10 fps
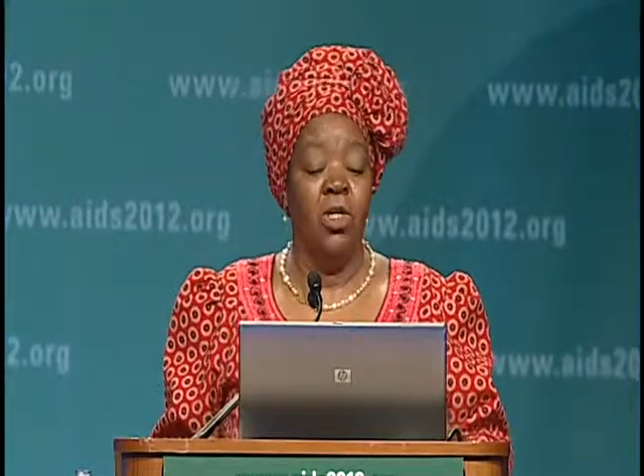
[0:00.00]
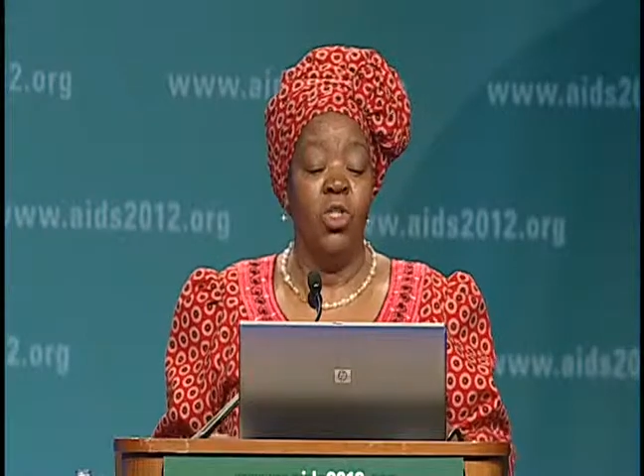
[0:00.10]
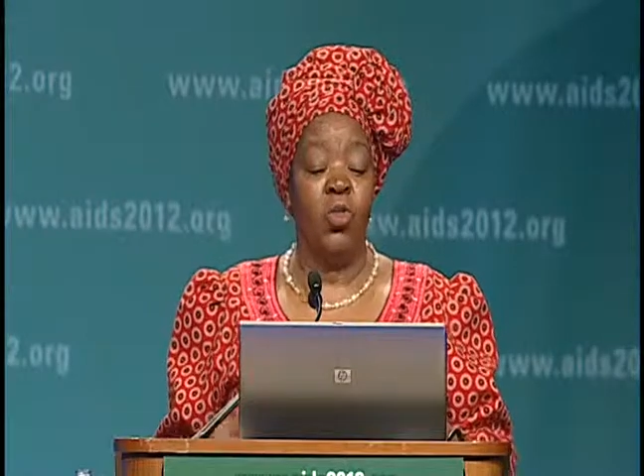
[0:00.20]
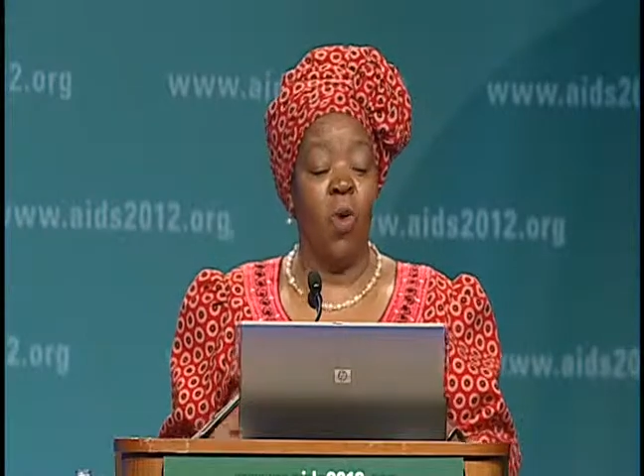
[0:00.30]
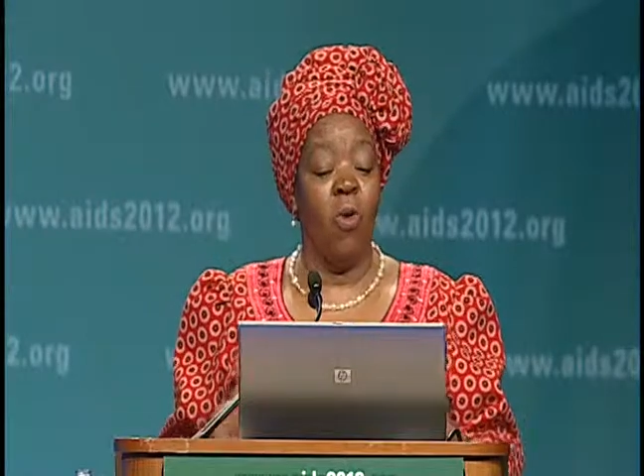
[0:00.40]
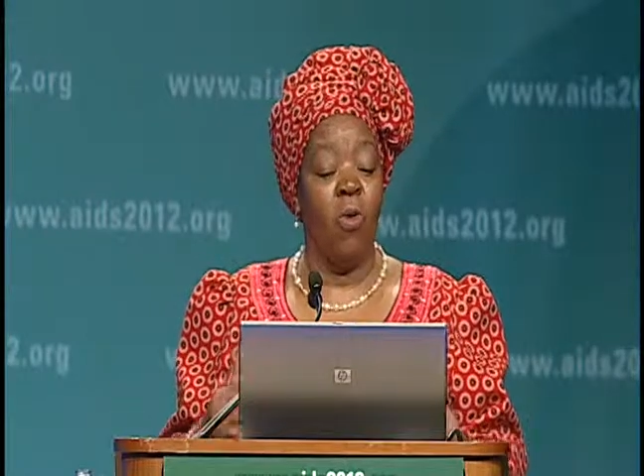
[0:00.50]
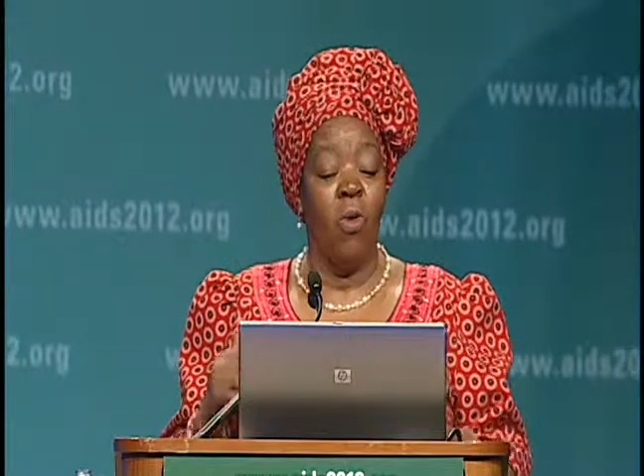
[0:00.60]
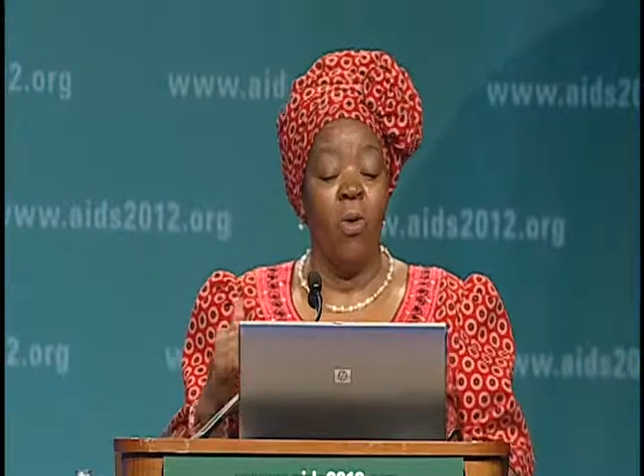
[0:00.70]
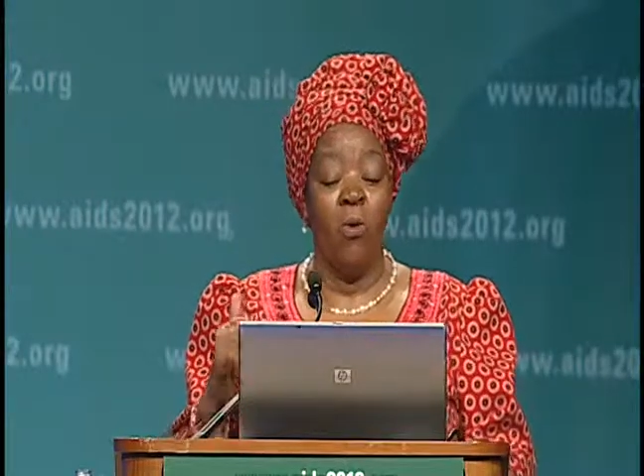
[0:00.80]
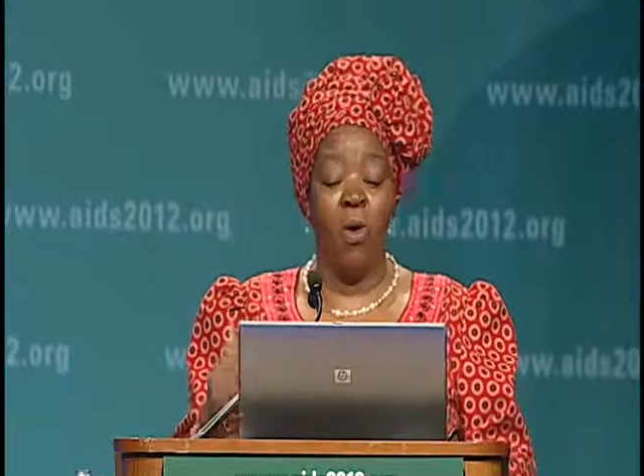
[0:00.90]
So
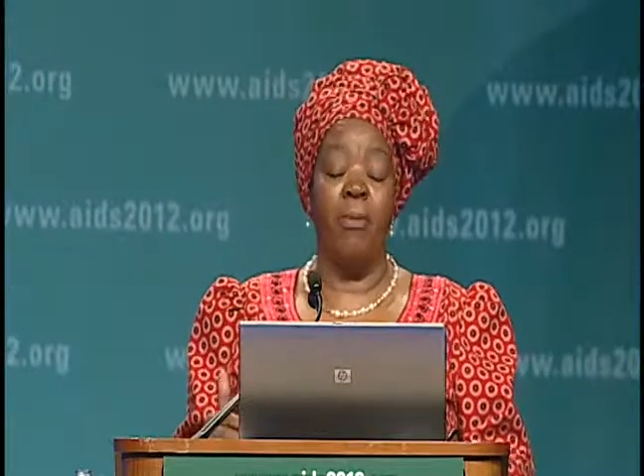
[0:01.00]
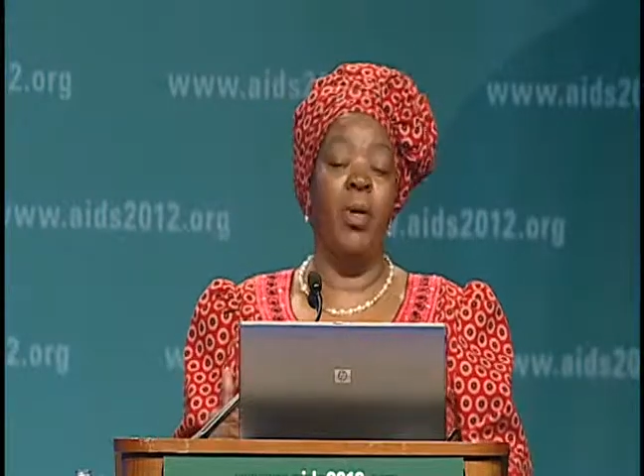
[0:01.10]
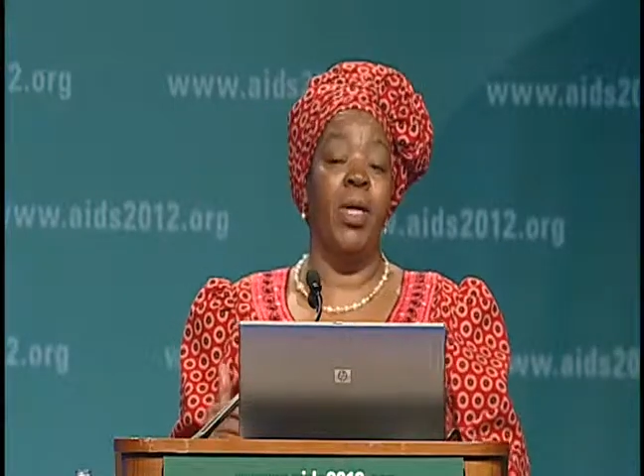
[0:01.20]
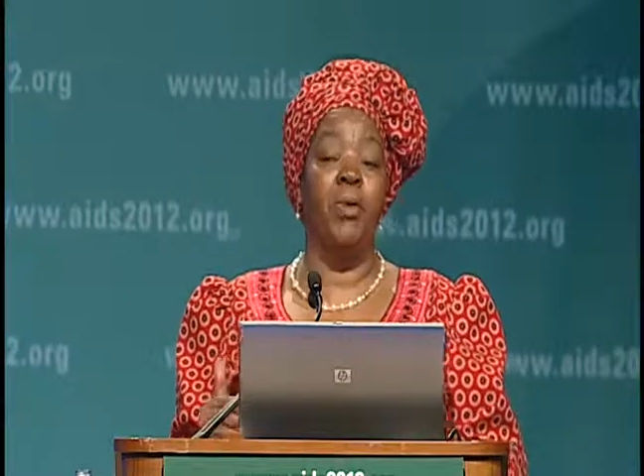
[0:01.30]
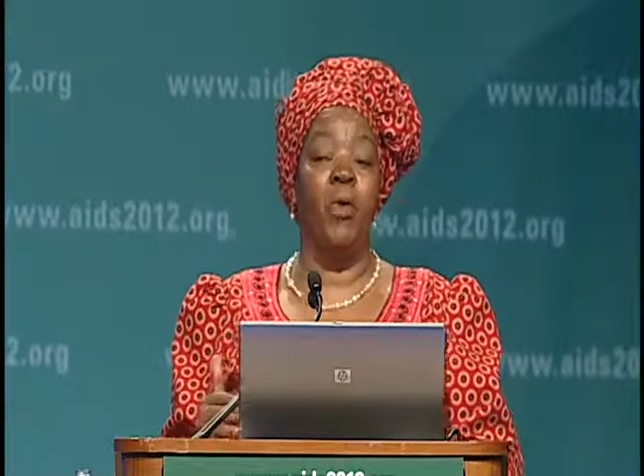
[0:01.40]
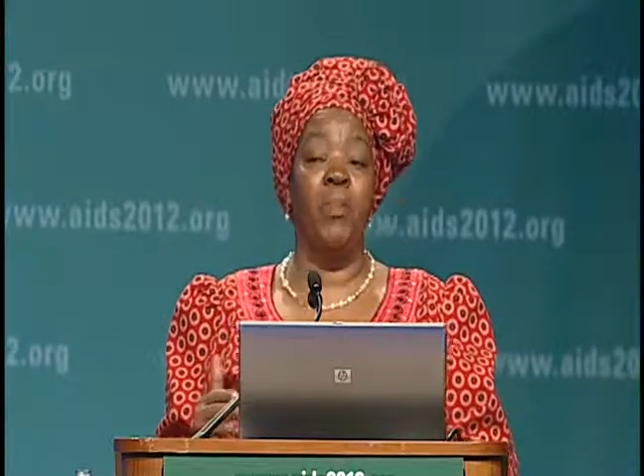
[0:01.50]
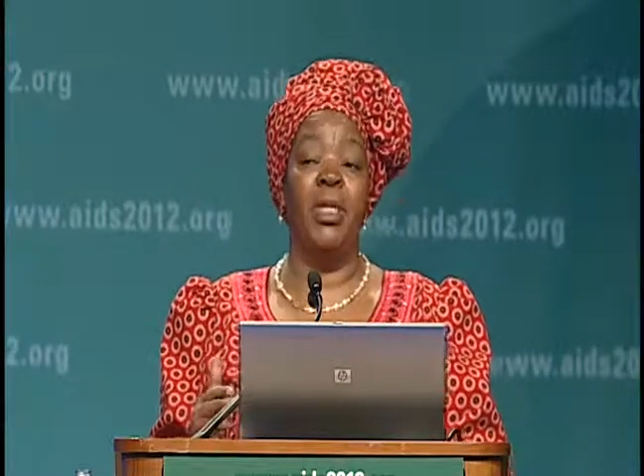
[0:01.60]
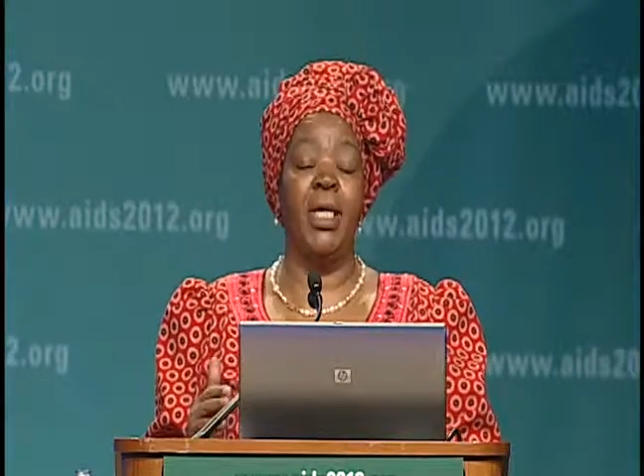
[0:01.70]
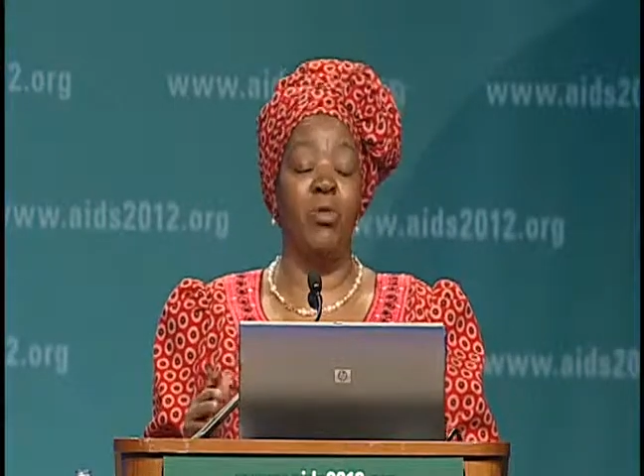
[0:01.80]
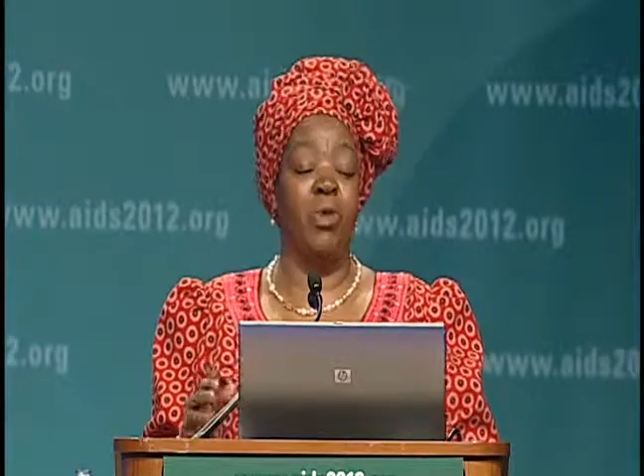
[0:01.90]
we're hoping
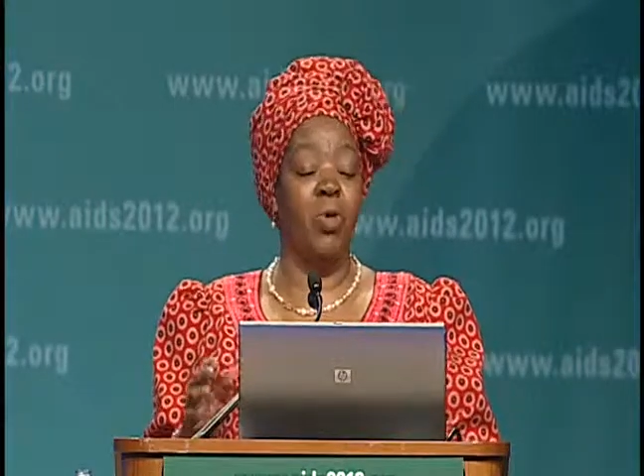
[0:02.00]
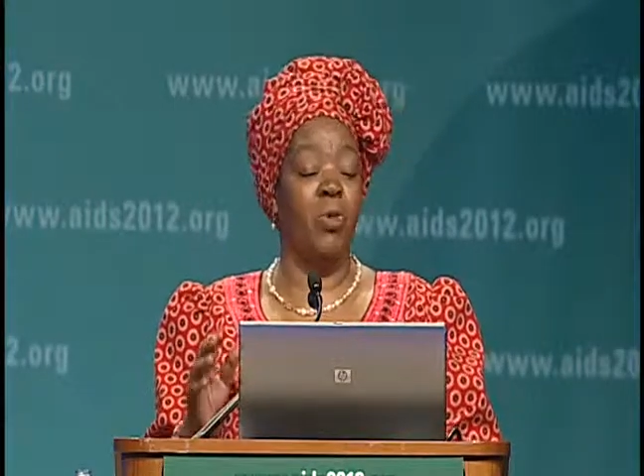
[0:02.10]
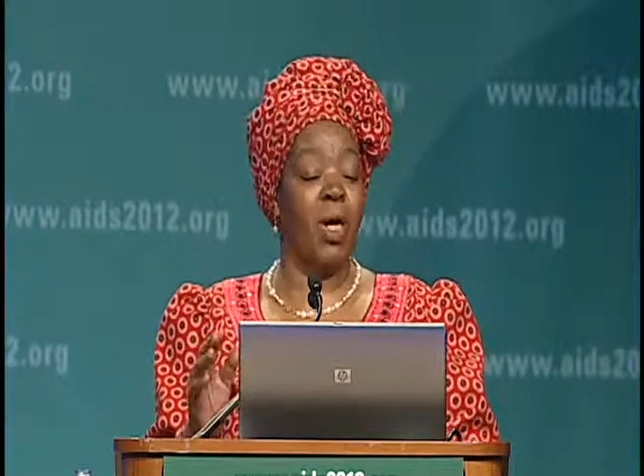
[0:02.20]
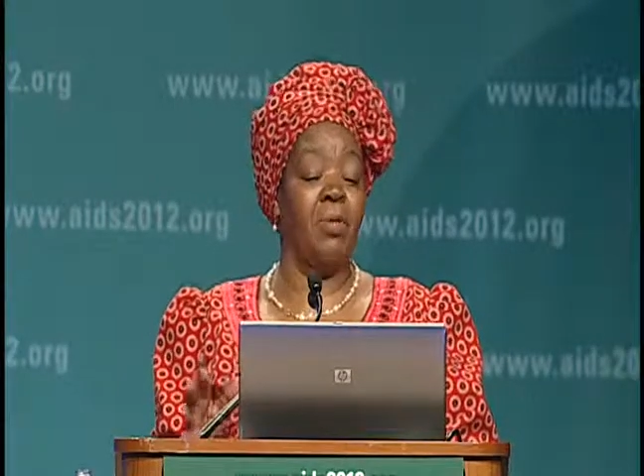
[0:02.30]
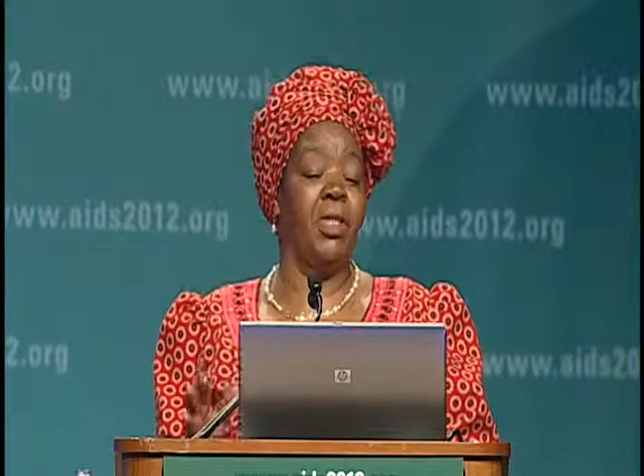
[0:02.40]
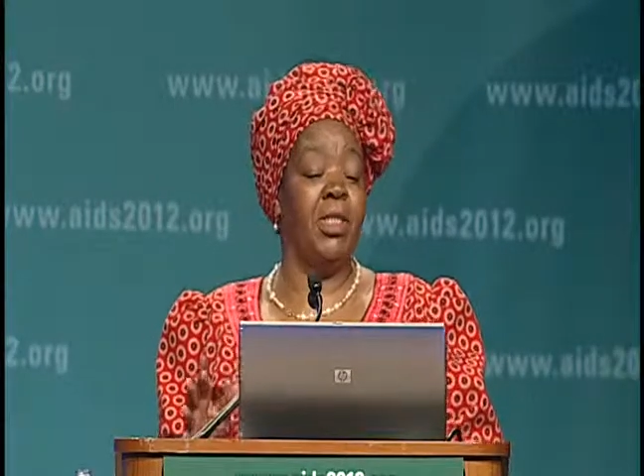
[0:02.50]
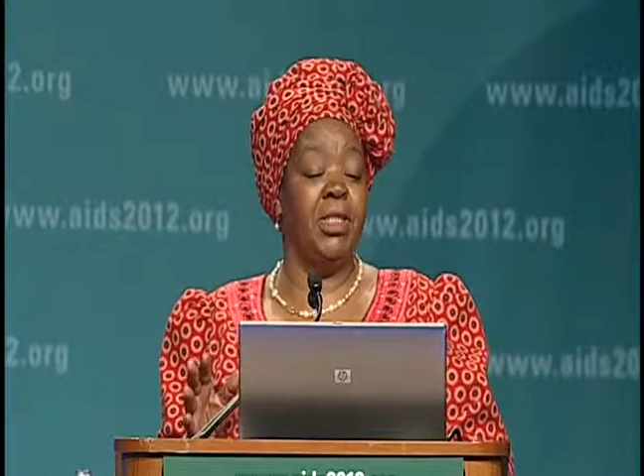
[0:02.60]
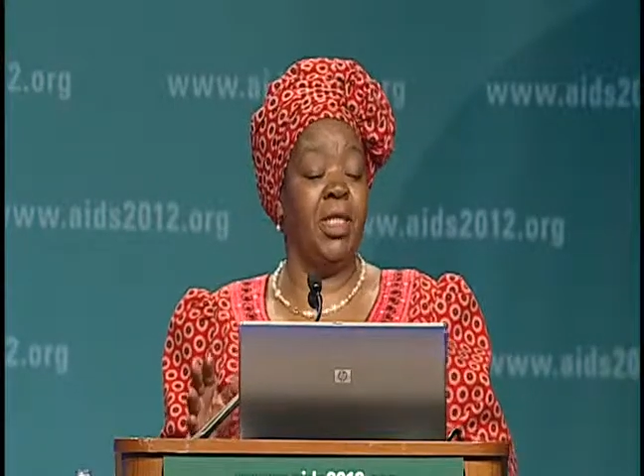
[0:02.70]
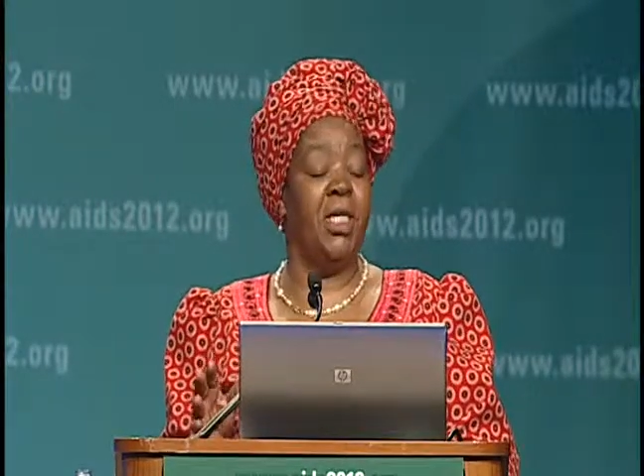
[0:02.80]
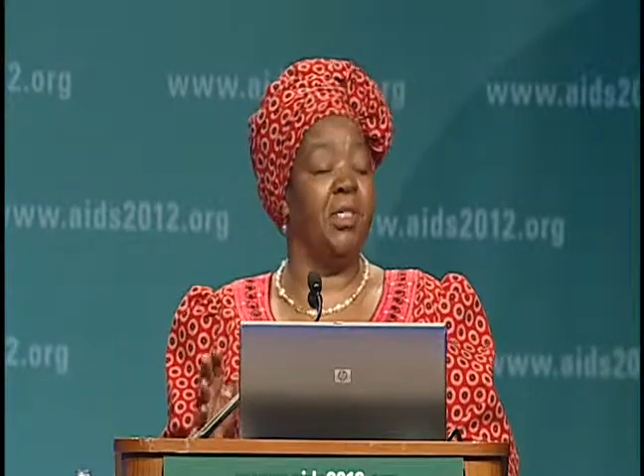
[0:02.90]
that we will work with the
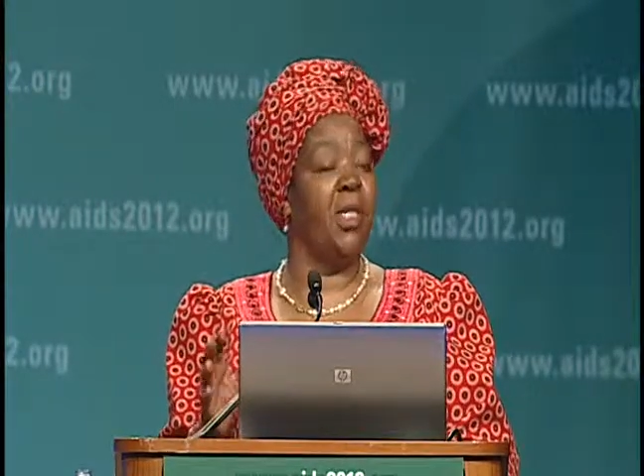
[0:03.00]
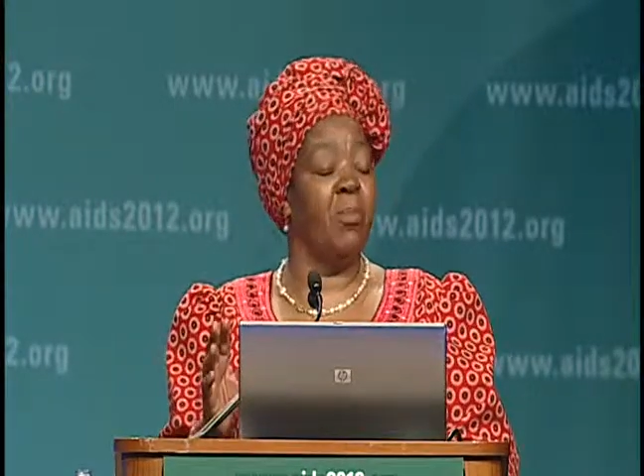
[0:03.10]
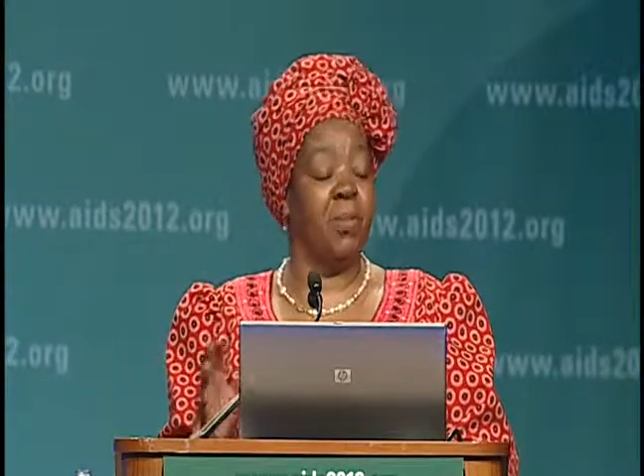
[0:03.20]
international